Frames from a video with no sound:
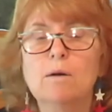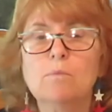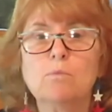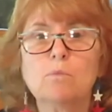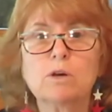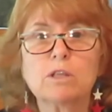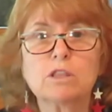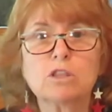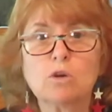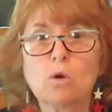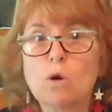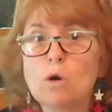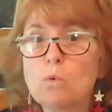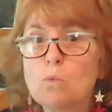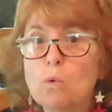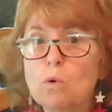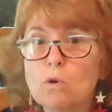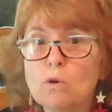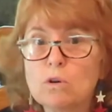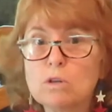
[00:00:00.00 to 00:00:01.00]
with your
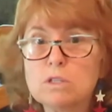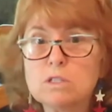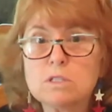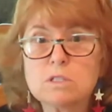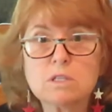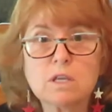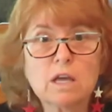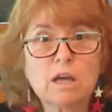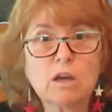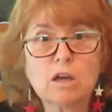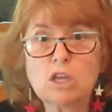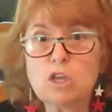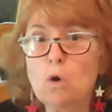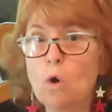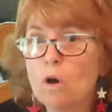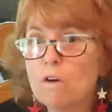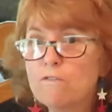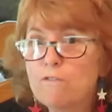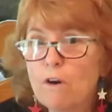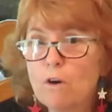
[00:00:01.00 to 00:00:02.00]
words,
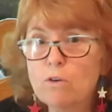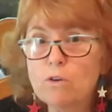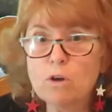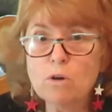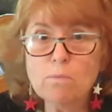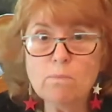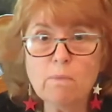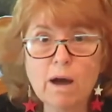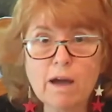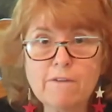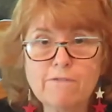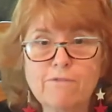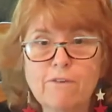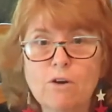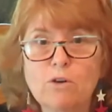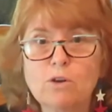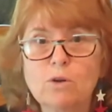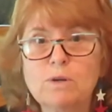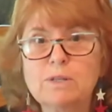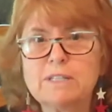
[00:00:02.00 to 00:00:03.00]
your photo, my
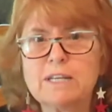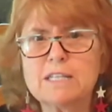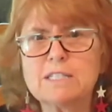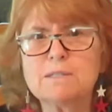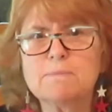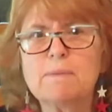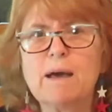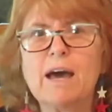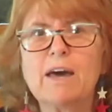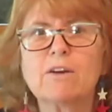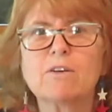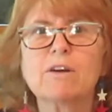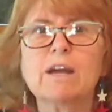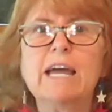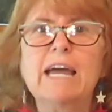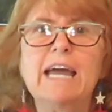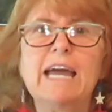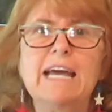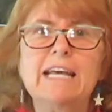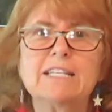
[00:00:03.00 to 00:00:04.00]
photo, it doesn't matter.
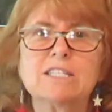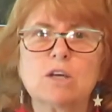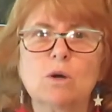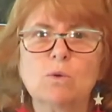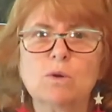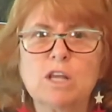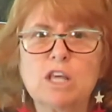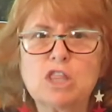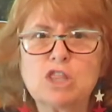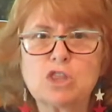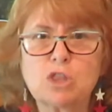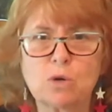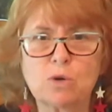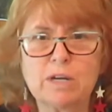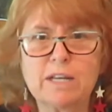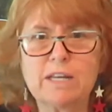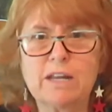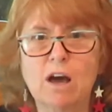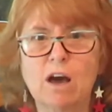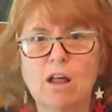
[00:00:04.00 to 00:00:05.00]
It's only
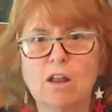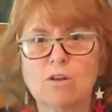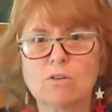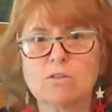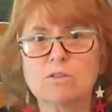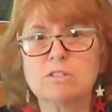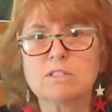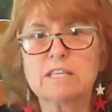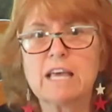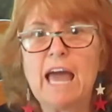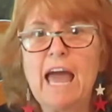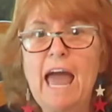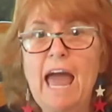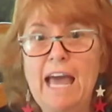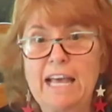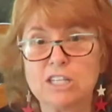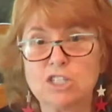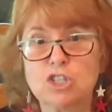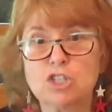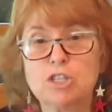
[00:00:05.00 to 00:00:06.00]
$30
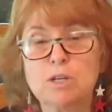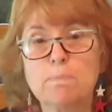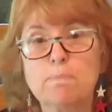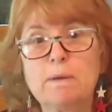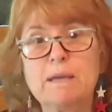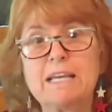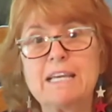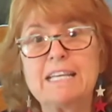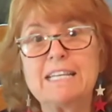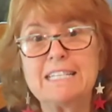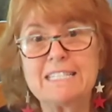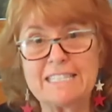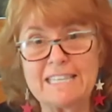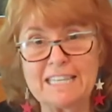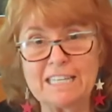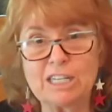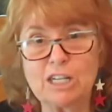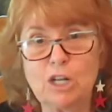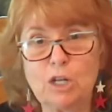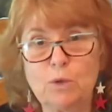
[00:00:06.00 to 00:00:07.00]
and shipping is
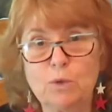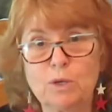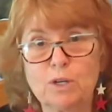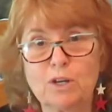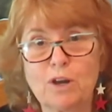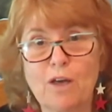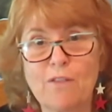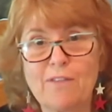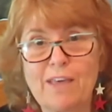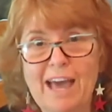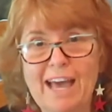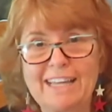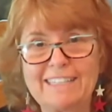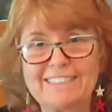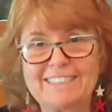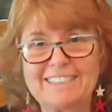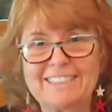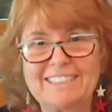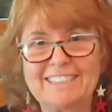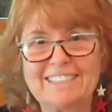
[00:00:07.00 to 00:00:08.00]
included on that.
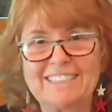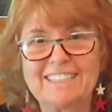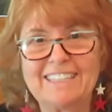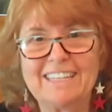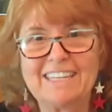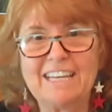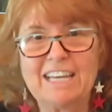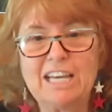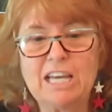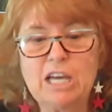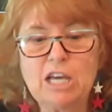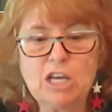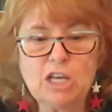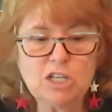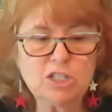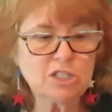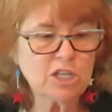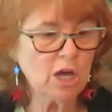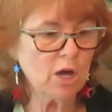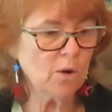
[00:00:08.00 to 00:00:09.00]

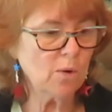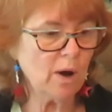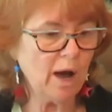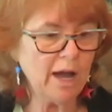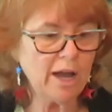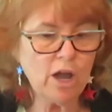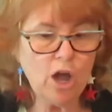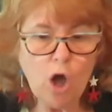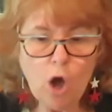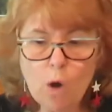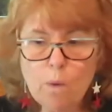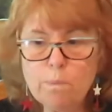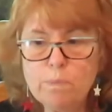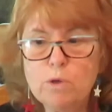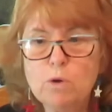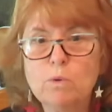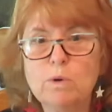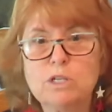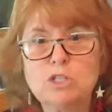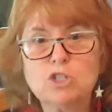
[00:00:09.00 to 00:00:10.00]
So I hope
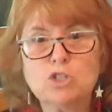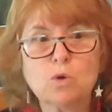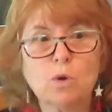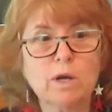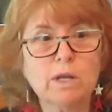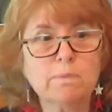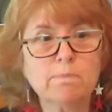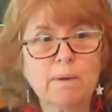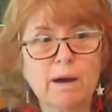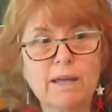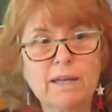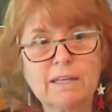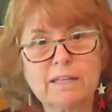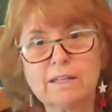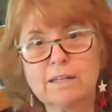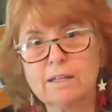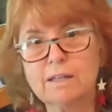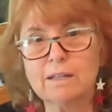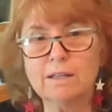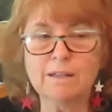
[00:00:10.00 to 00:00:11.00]
you enjoyed my
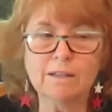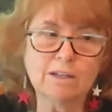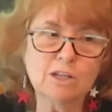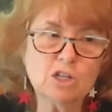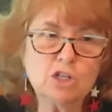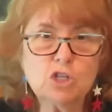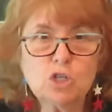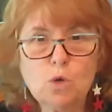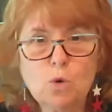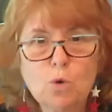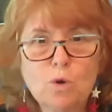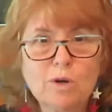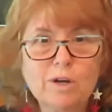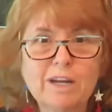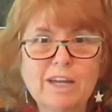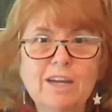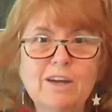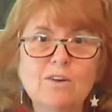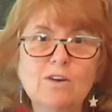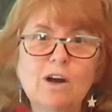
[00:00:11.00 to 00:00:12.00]
little tour
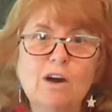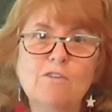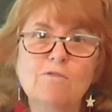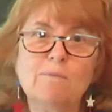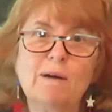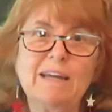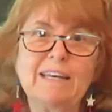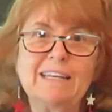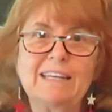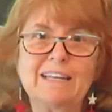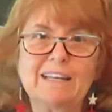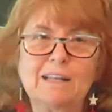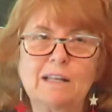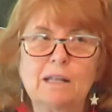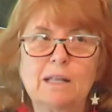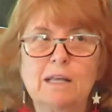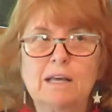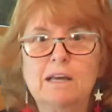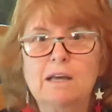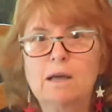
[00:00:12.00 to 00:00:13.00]
here of my
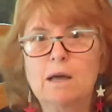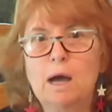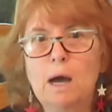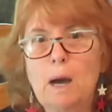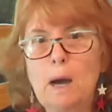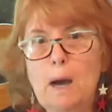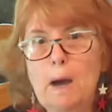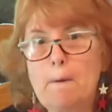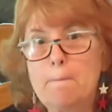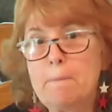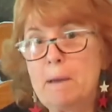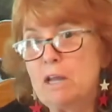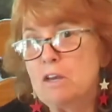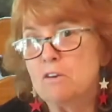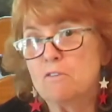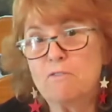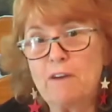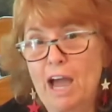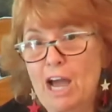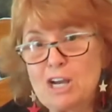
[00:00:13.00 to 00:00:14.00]
little
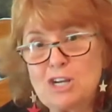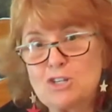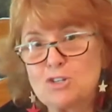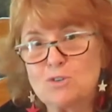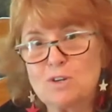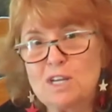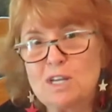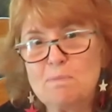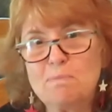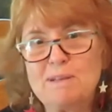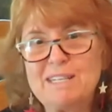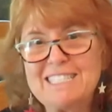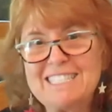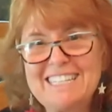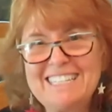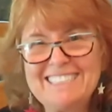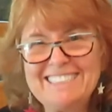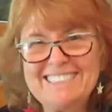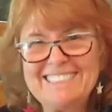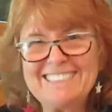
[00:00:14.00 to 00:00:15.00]
manufacturing
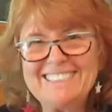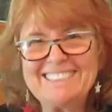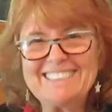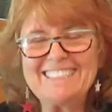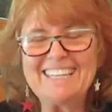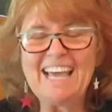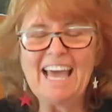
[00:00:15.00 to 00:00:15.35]
business.